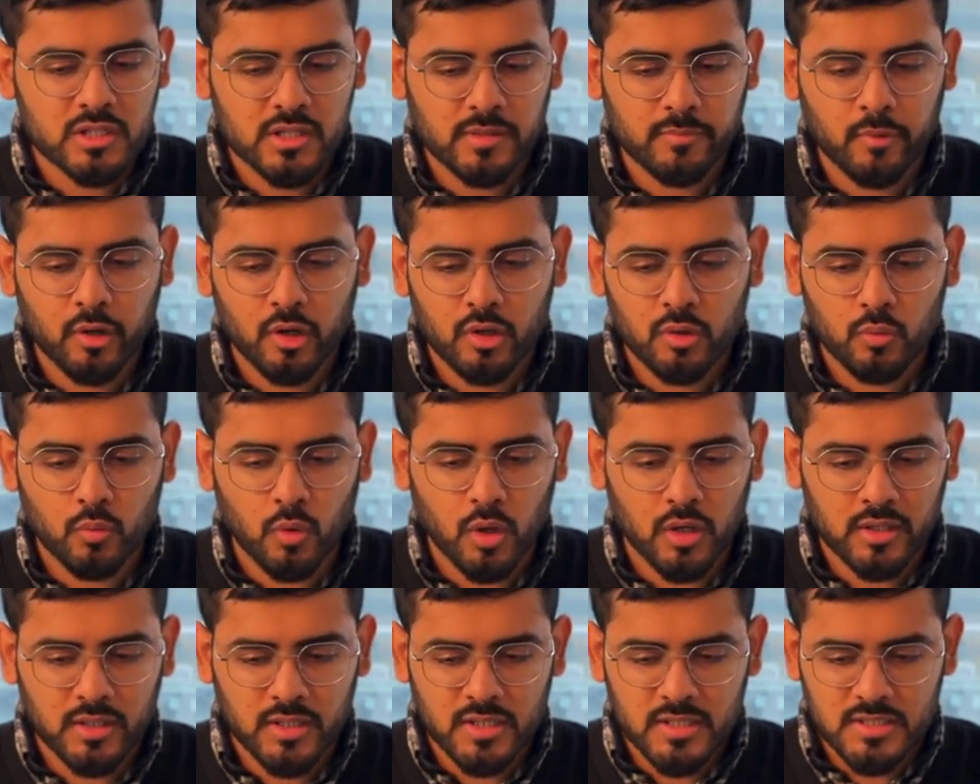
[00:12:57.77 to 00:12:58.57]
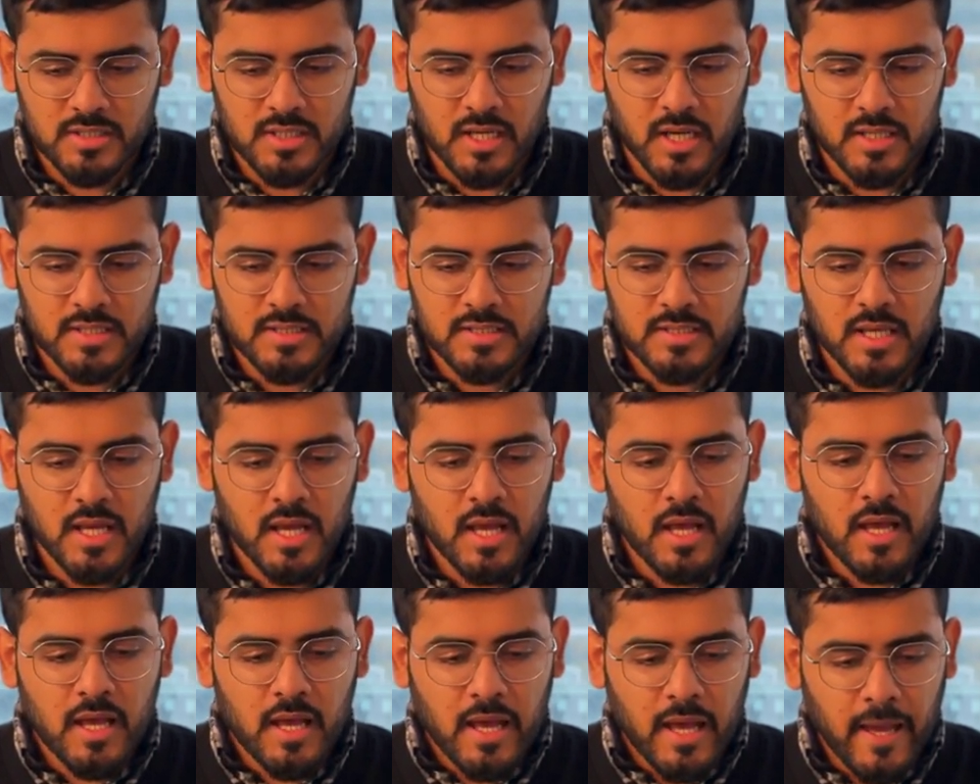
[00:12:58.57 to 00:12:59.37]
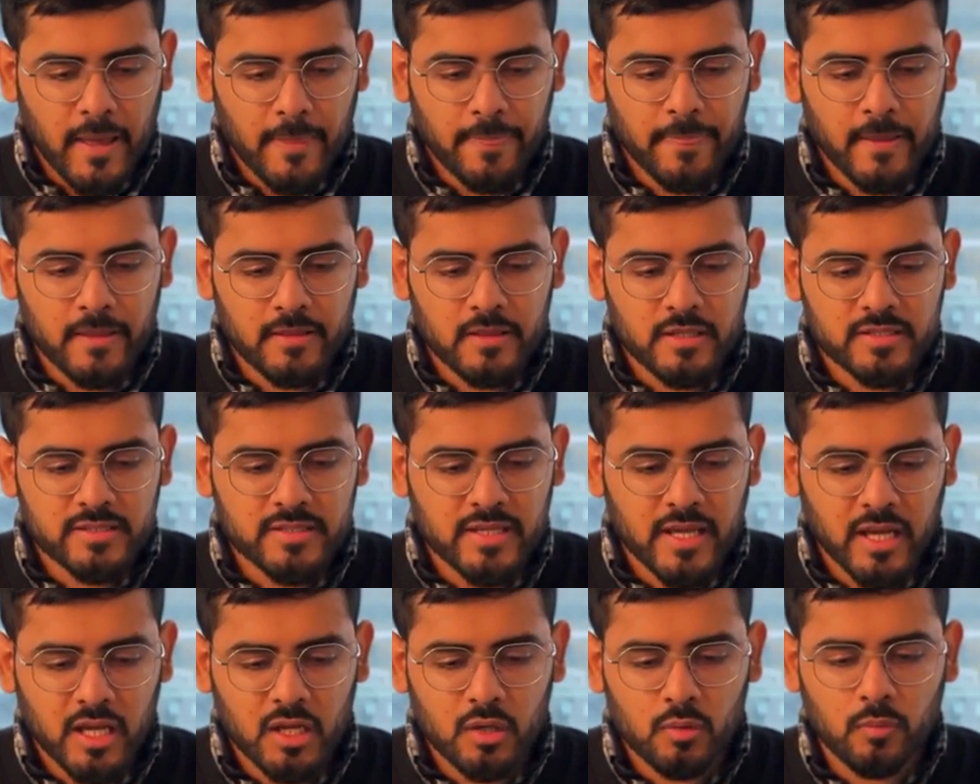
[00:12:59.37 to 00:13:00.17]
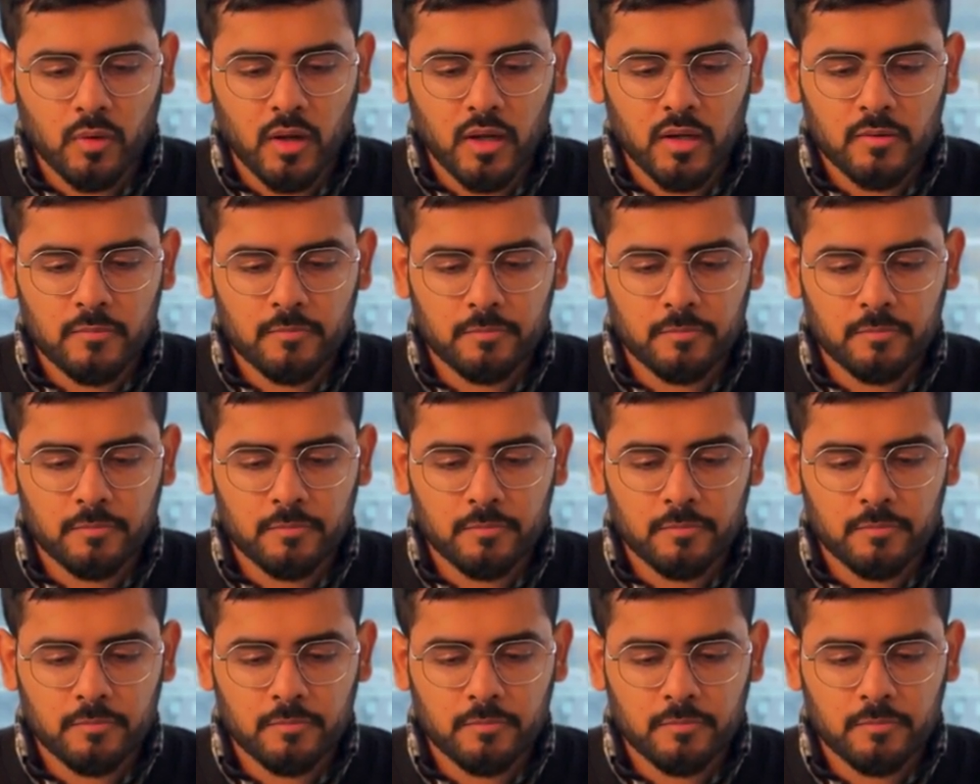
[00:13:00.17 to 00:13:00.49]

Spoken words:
about what this does, and then the second one